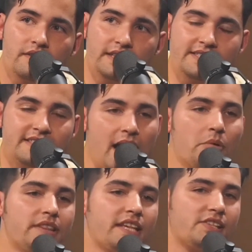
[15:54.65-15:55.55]
That's
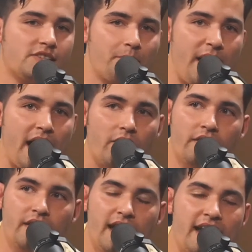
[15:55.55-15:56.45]
not what this is
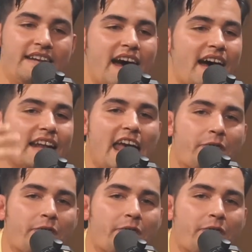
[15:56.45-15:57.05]
about. And not